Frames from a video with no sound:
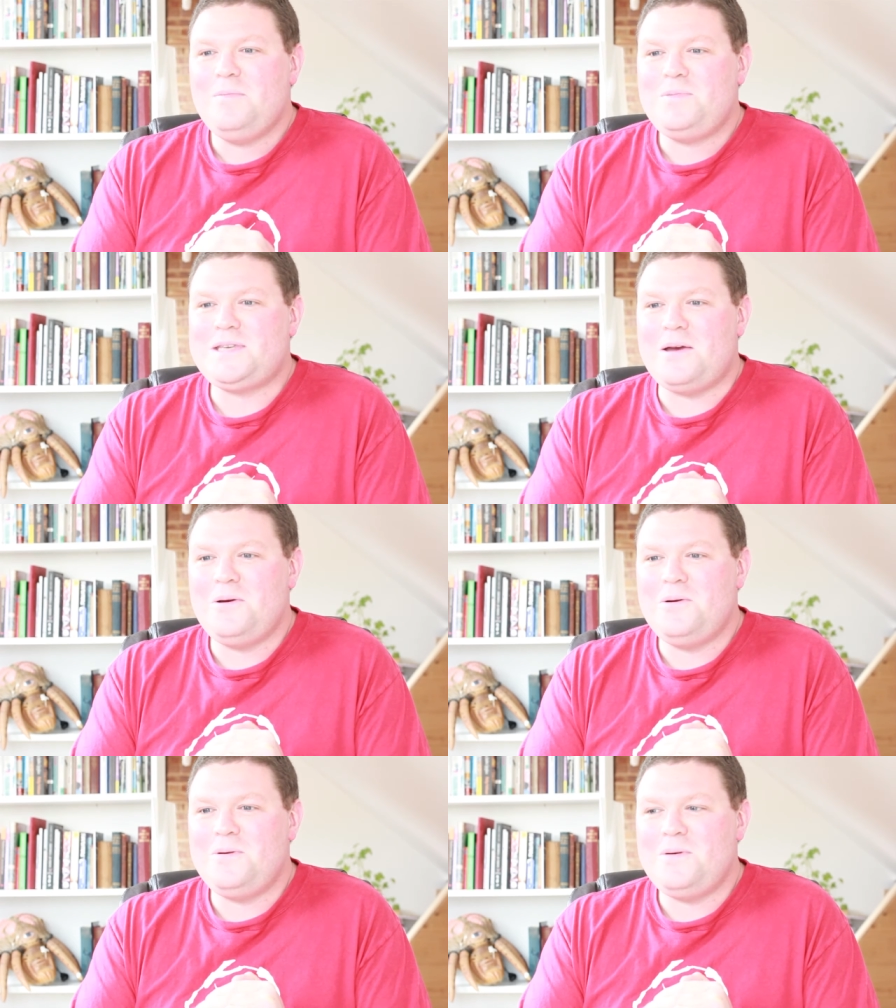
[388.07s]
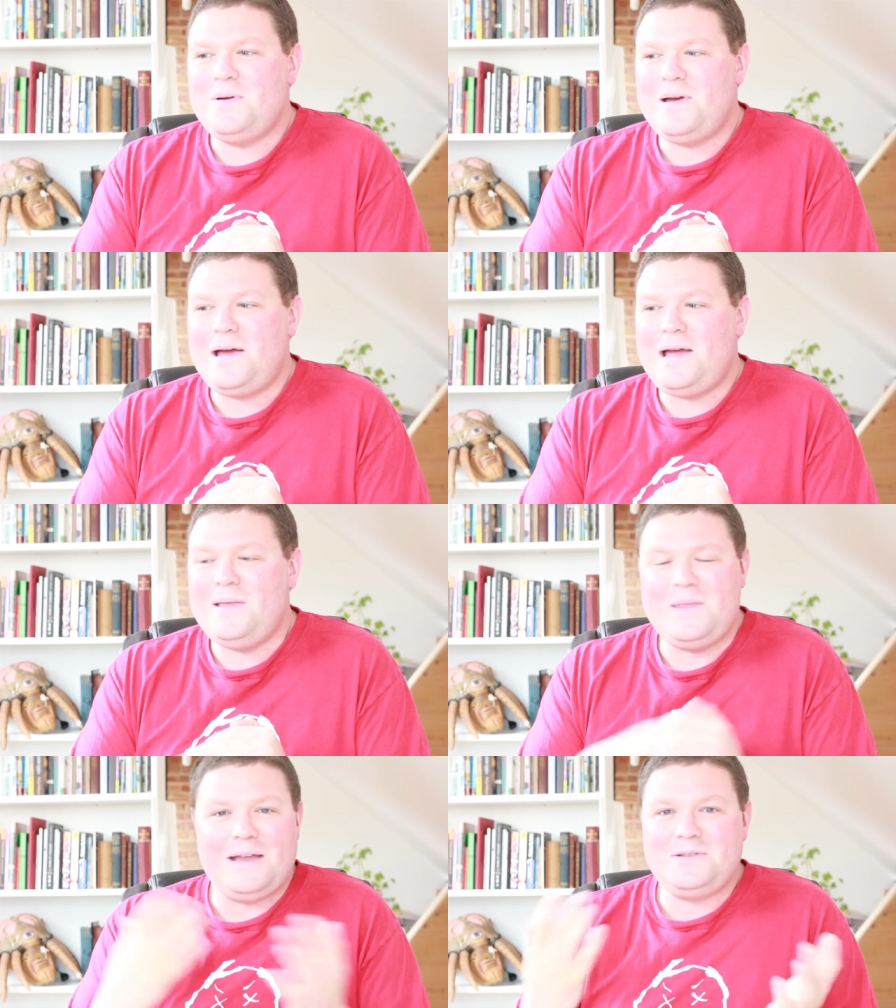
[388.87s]
So
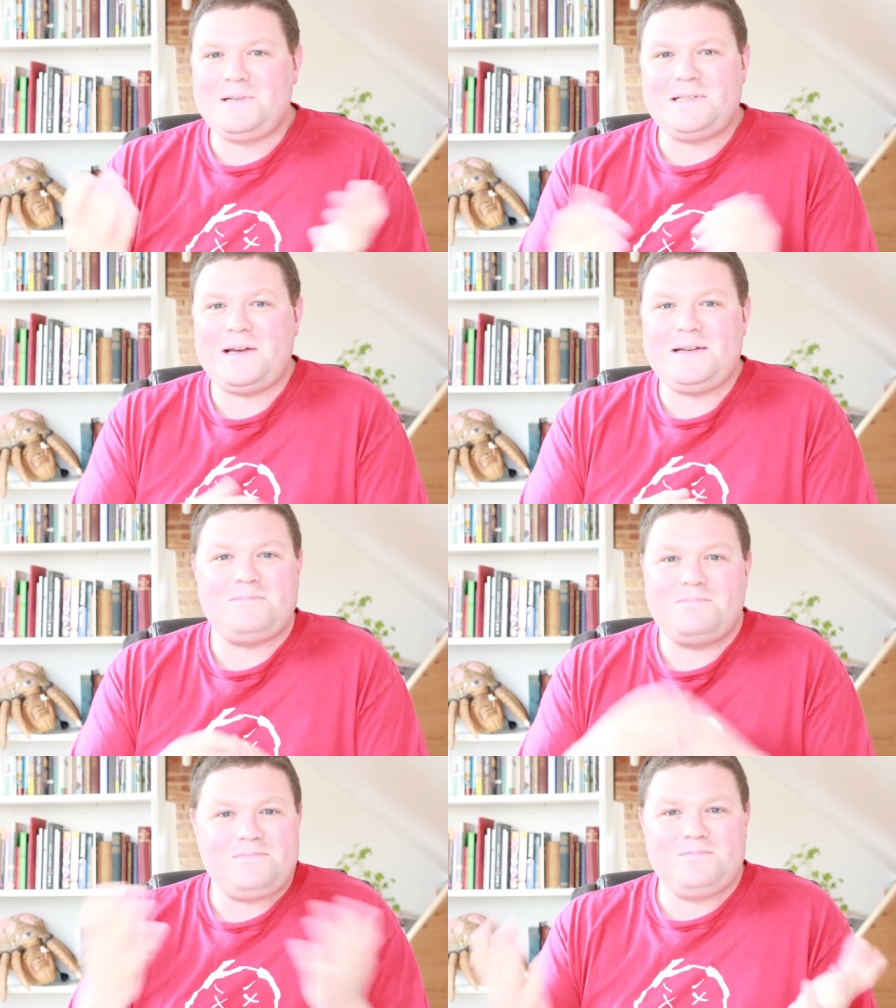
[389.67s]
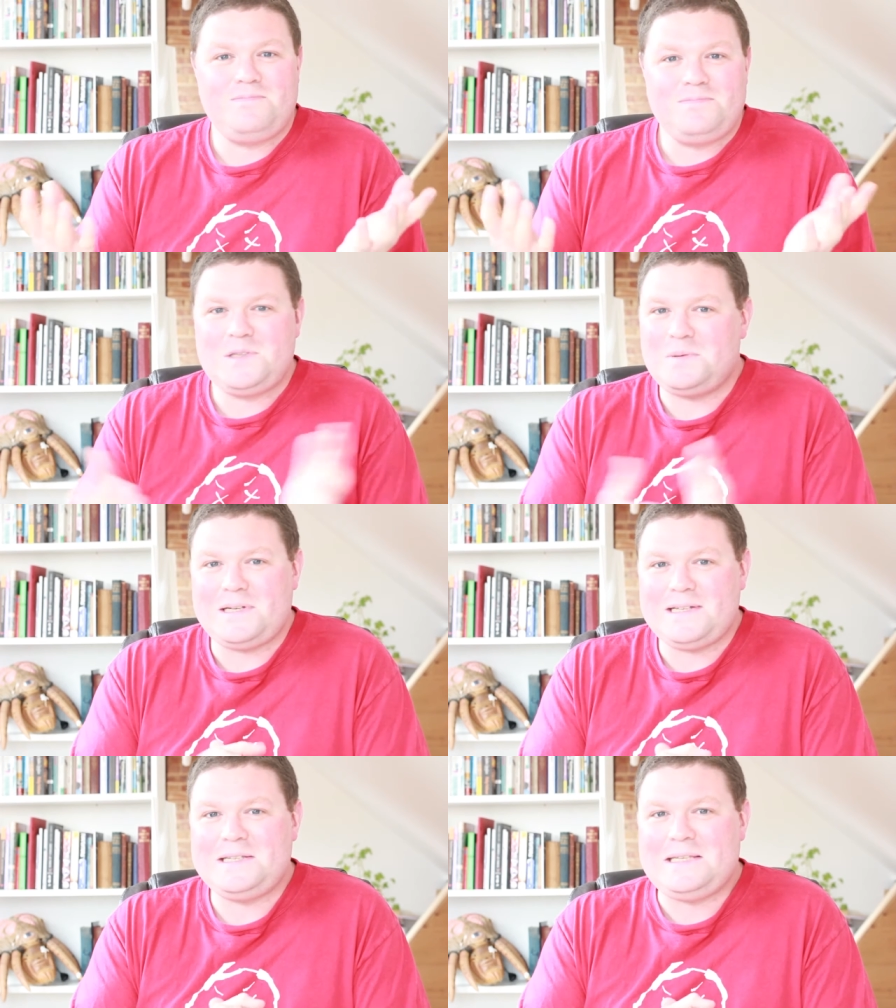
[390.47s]
in the end, we decided to
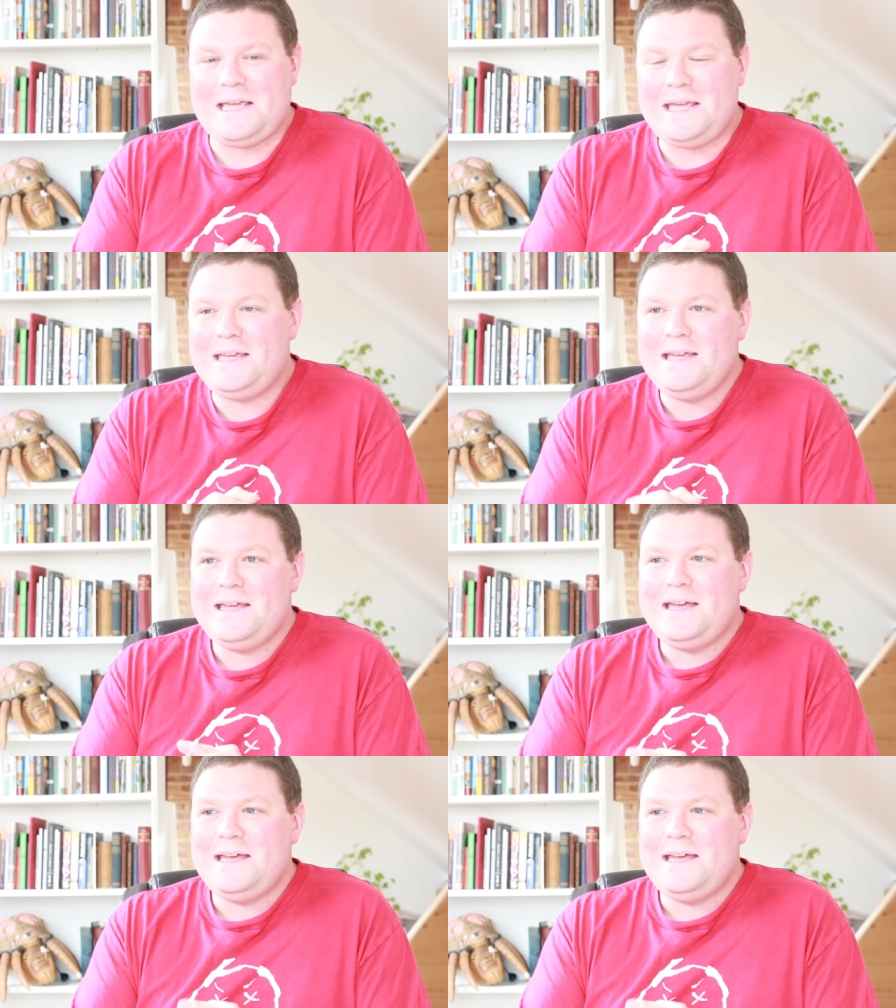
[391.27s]
switch it to Zee.